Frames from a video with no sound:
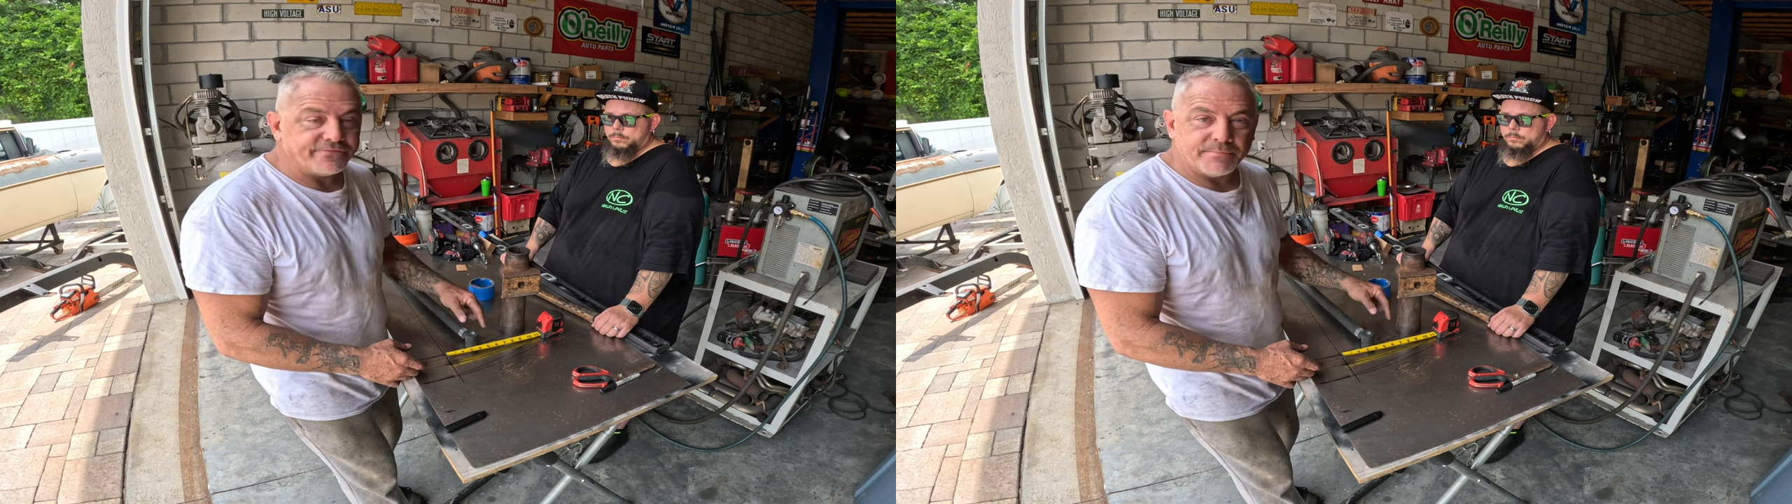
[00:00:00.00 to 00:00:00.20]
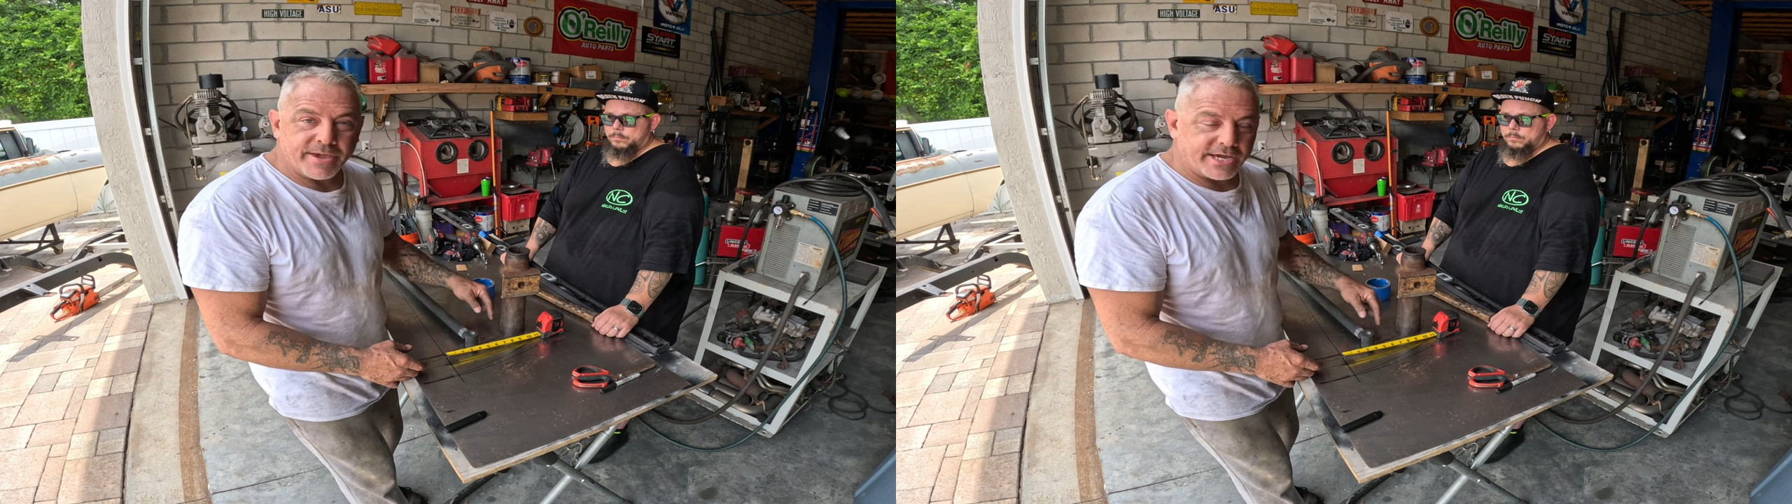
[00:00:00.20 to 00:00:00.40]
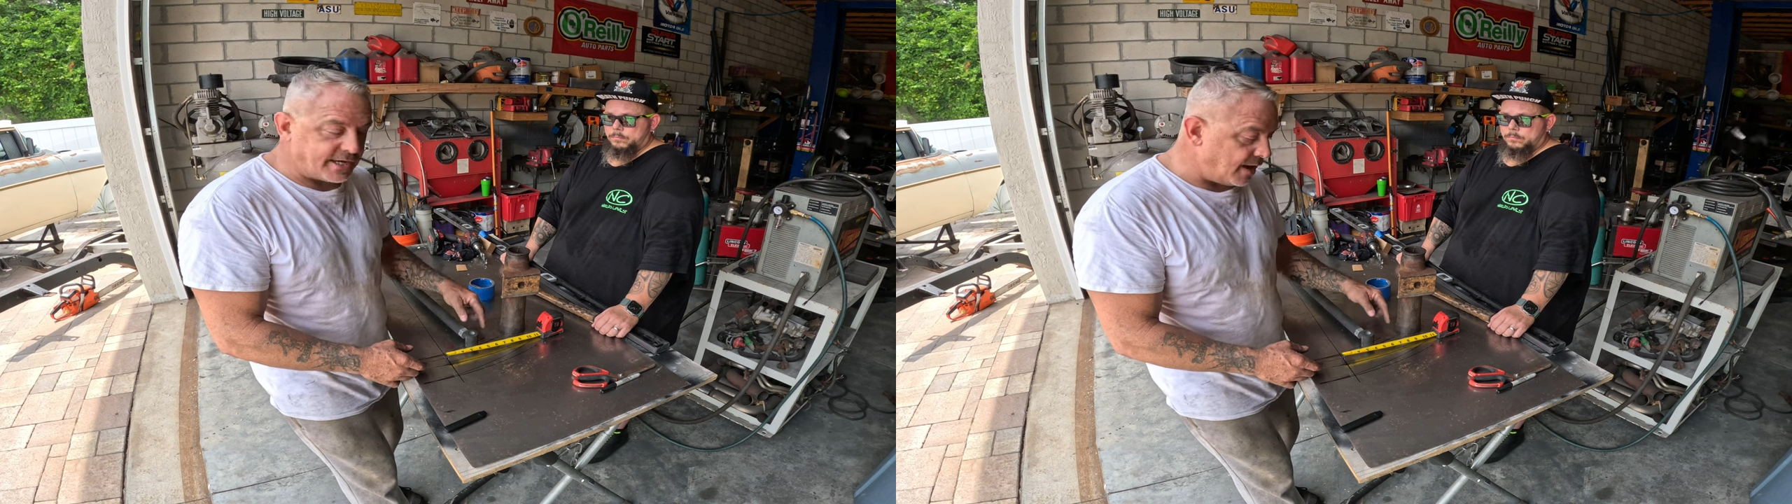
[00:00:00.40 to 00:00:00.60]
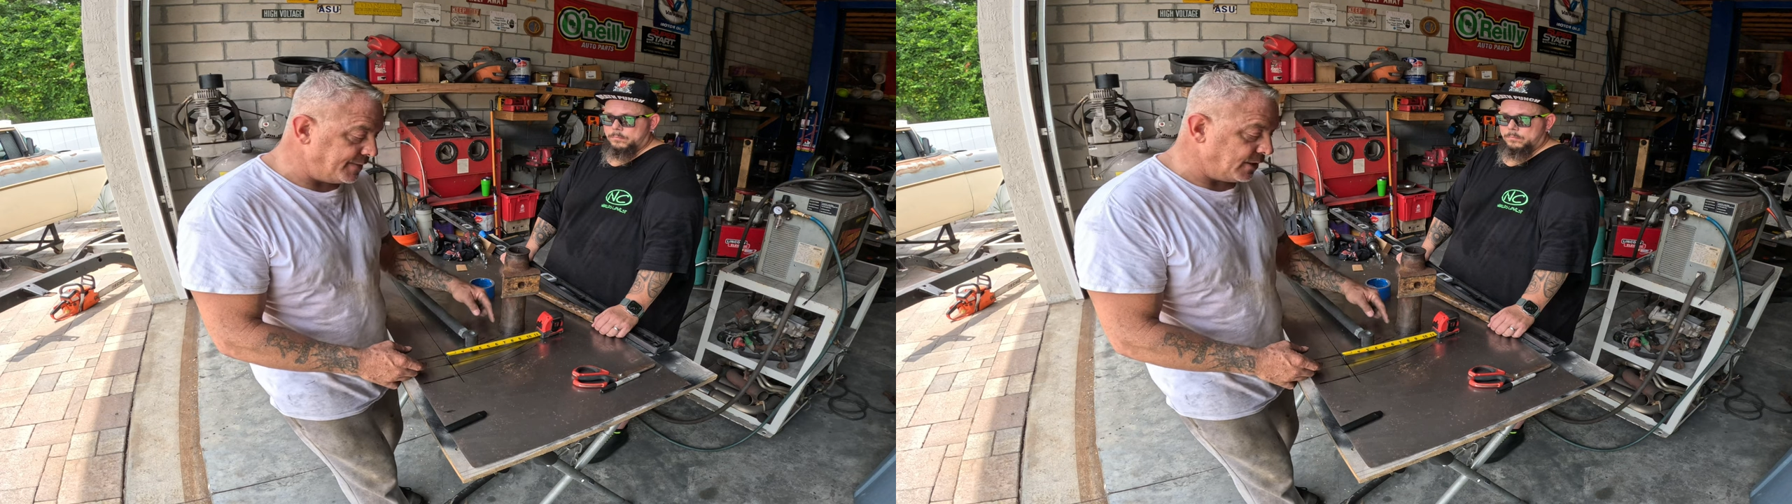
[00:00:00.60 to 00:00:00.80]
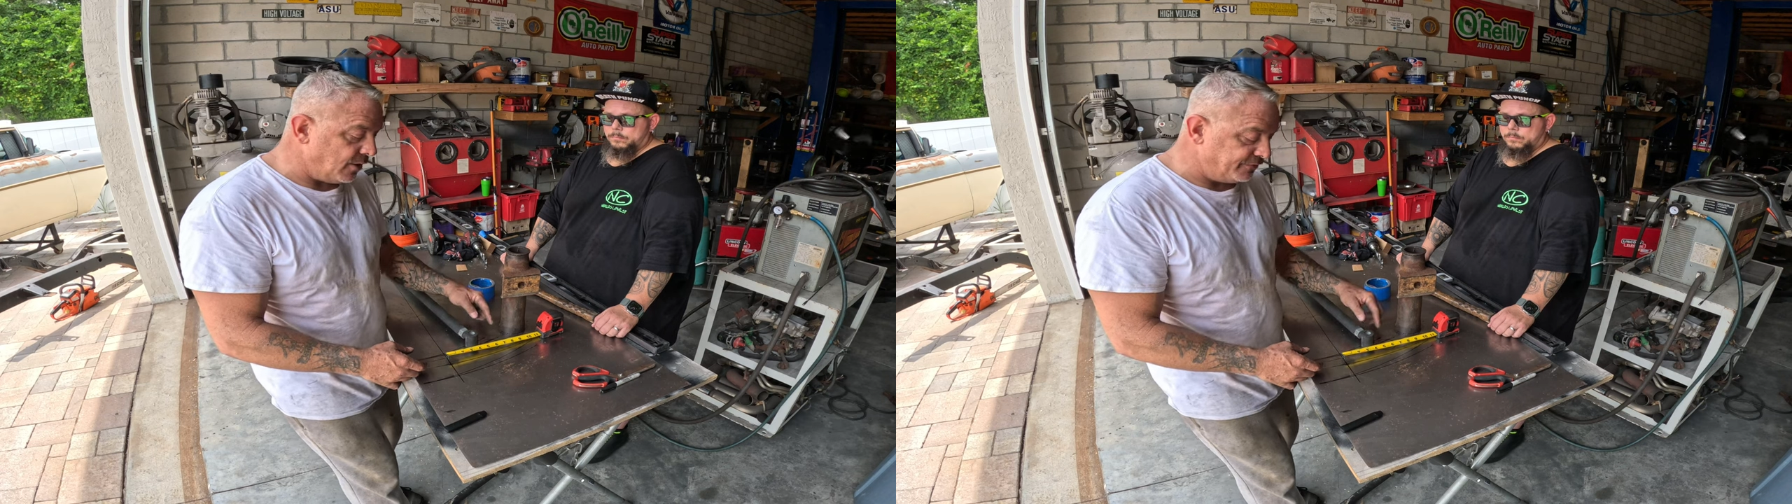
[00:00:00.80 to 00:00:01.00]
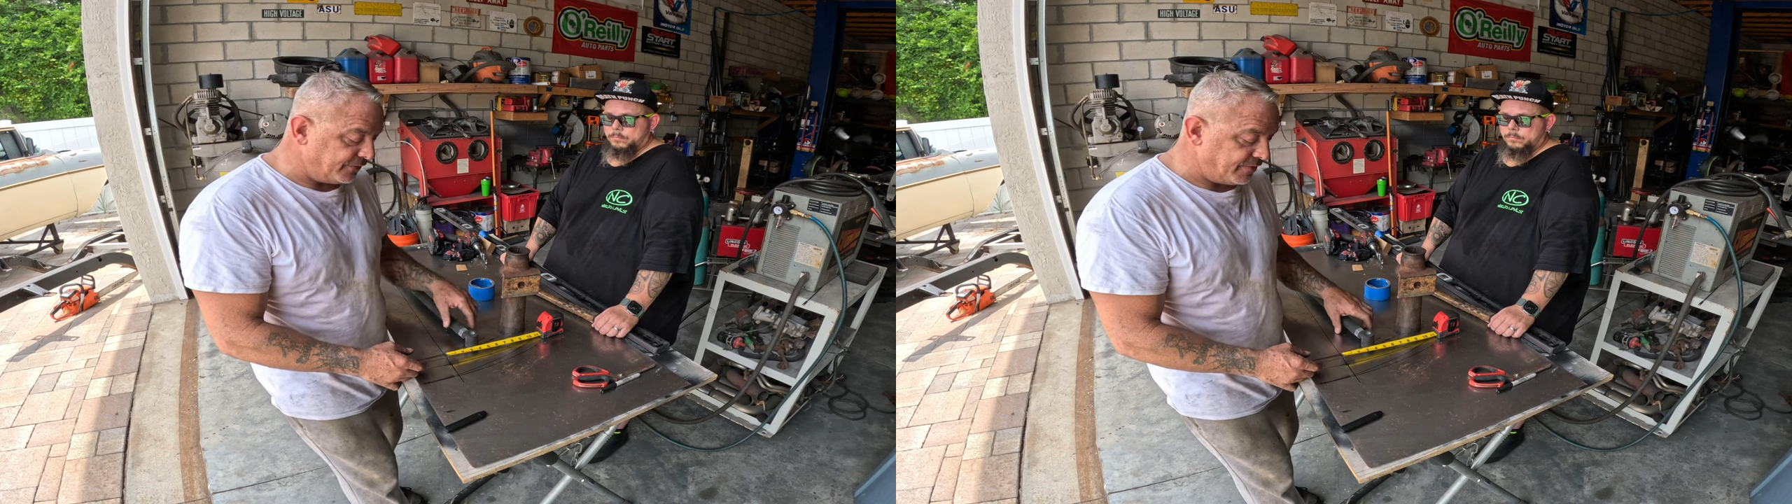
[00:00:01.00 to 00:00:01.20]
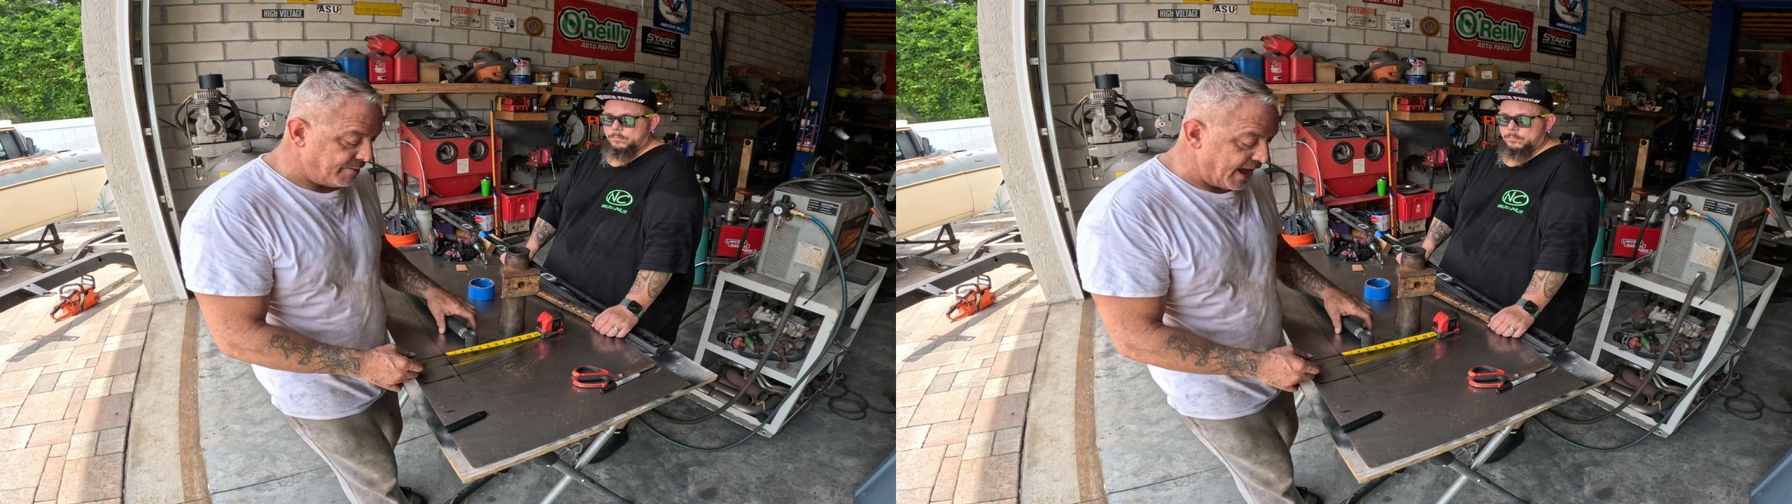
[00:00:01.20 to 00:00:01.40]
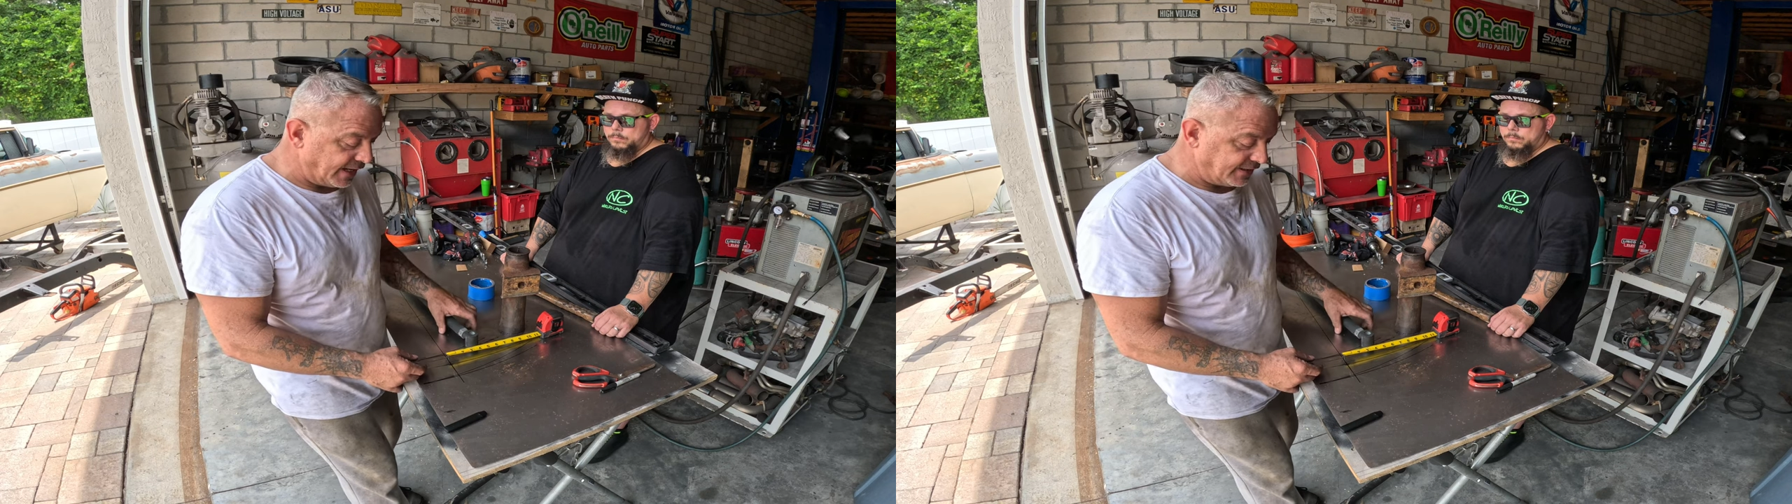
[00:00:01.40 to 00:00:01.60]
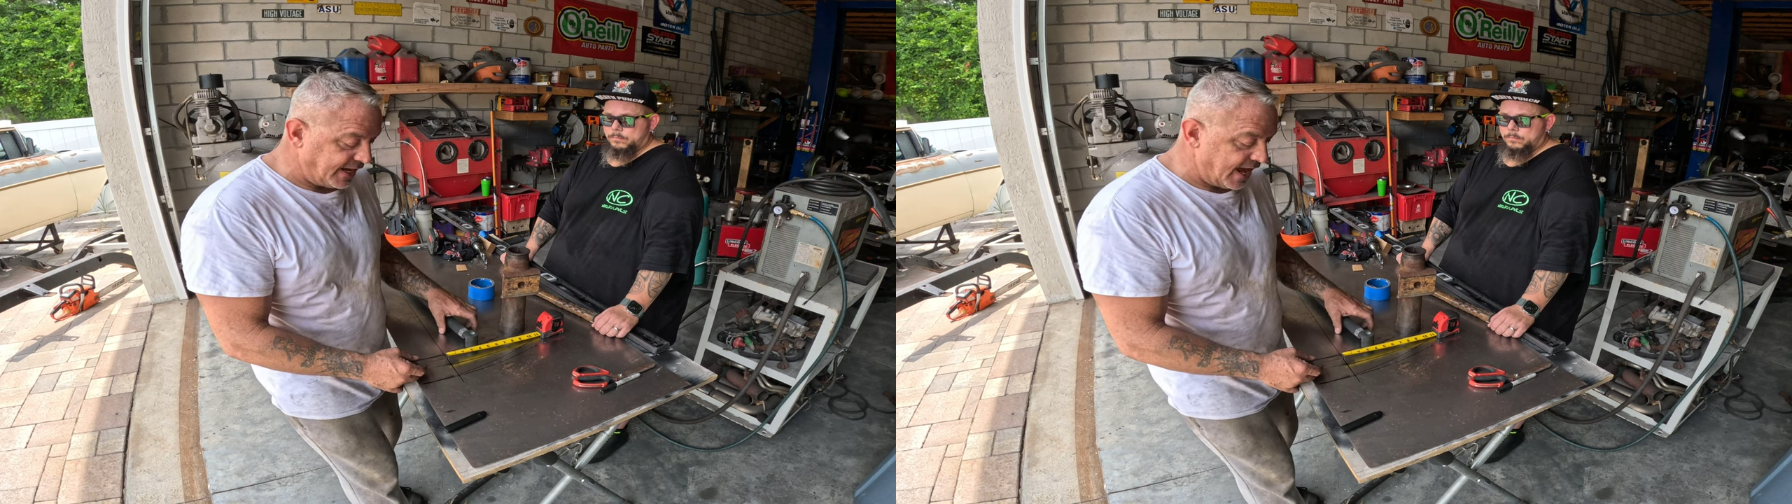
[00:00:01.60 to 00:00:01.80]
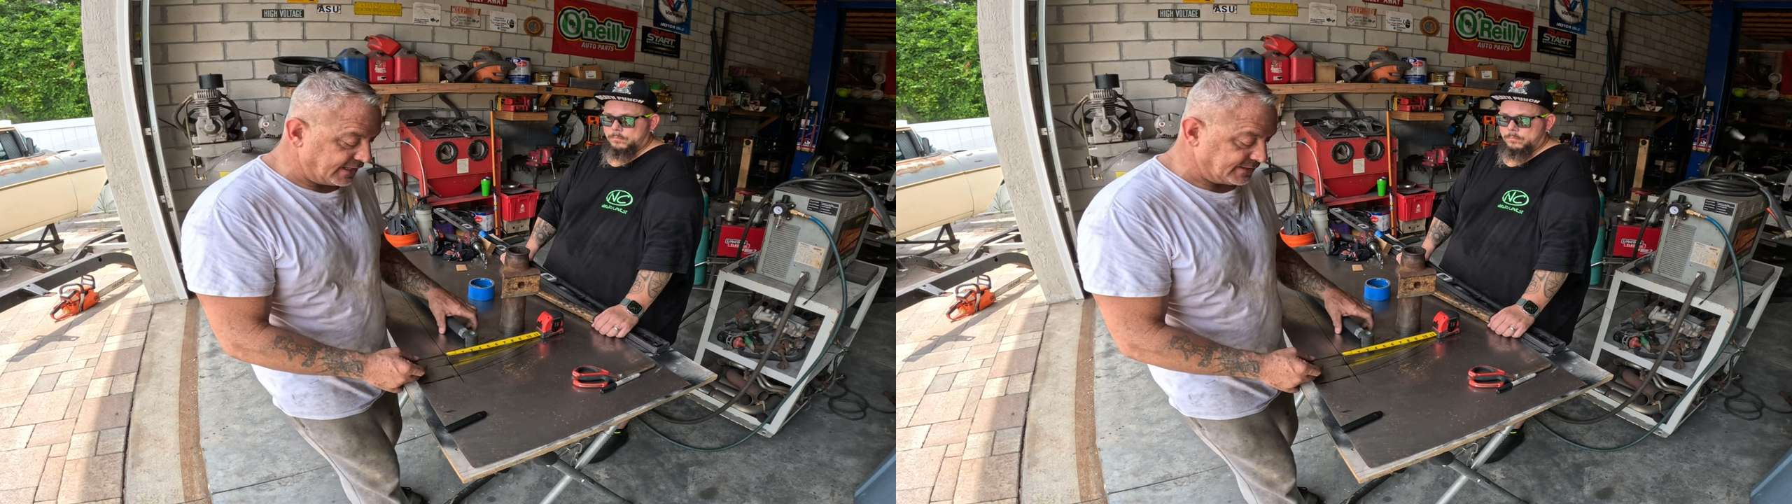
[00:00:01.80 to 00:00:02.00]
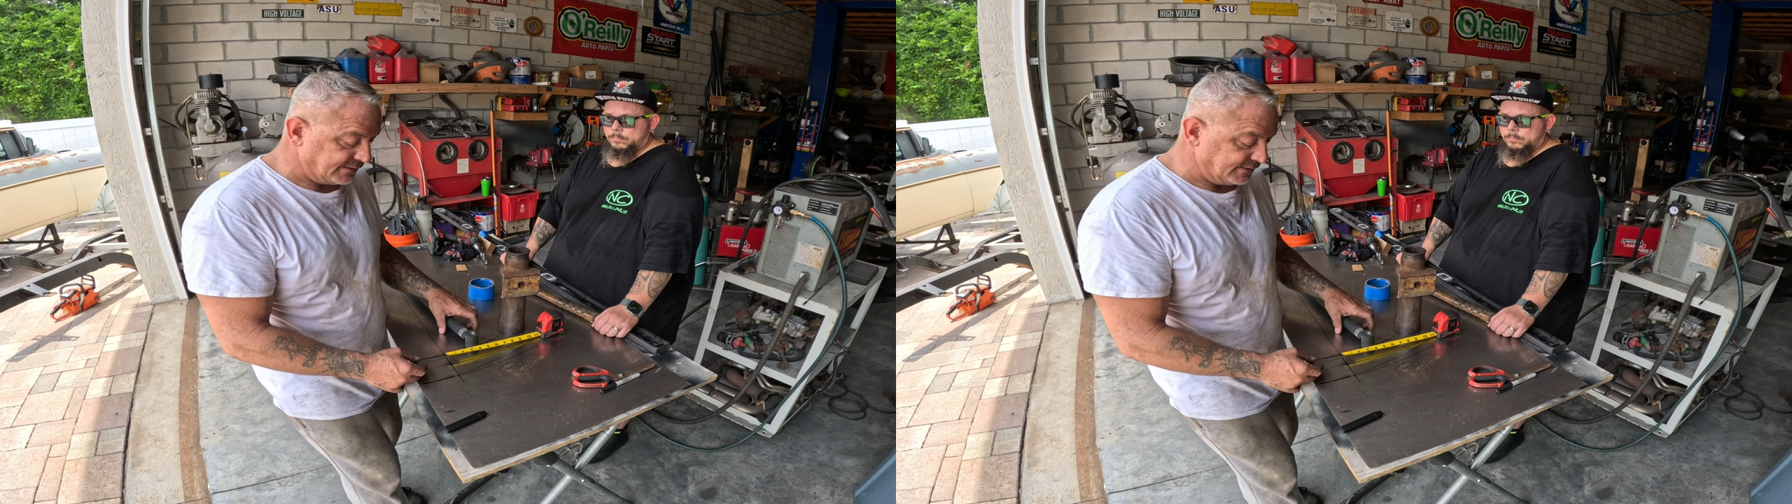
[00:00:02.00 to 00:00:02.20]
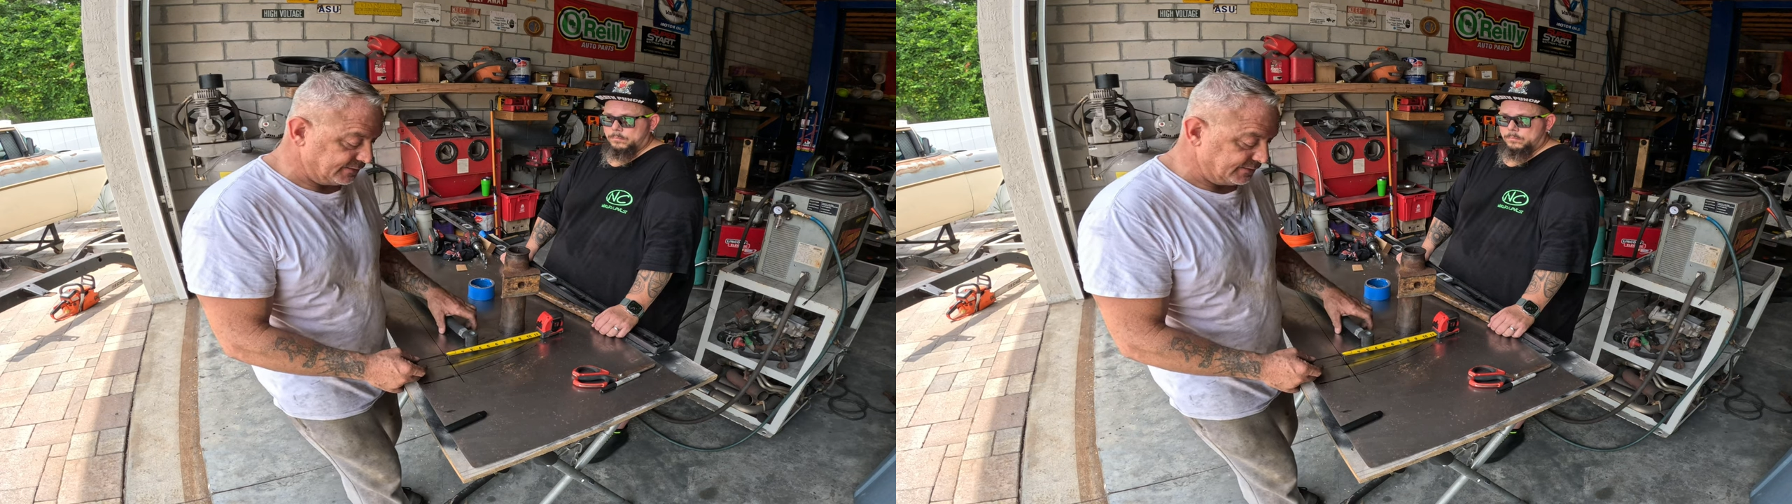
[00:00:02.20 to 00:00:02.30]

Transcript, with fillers: to make coming off of the back of the axle.